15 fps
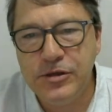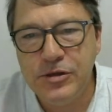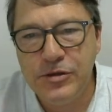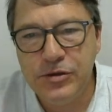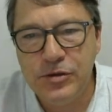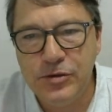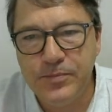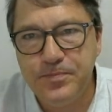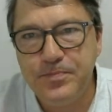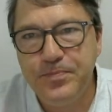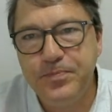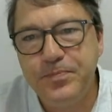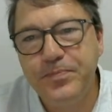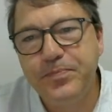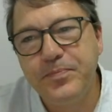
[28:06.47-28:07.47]
to
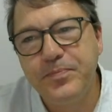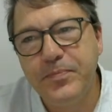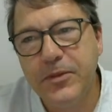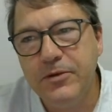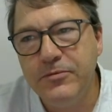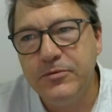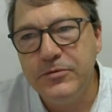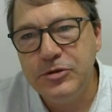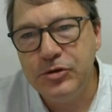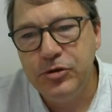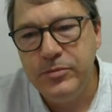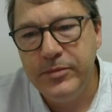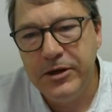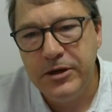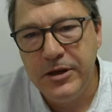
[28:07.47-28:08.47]

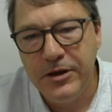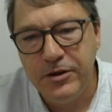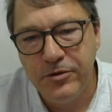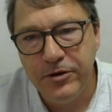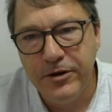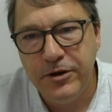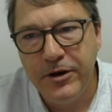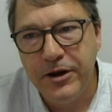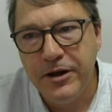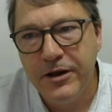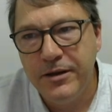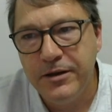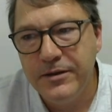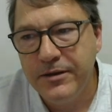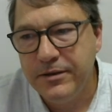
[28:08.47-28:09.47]
zoom in here on
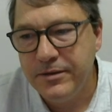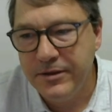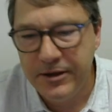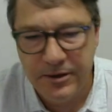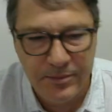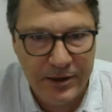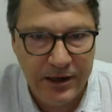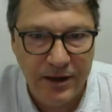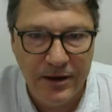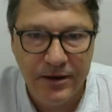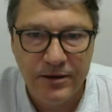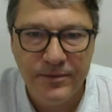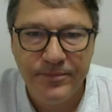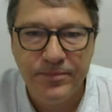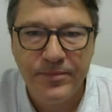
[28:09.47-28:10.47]
the Himalaya,